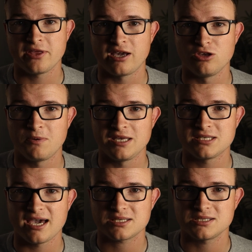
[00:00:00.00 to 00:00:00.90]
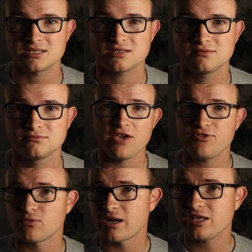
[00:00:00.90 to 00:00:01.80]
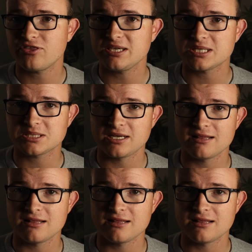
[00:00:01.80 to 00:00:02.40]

how you pay taxes. If you're running things as an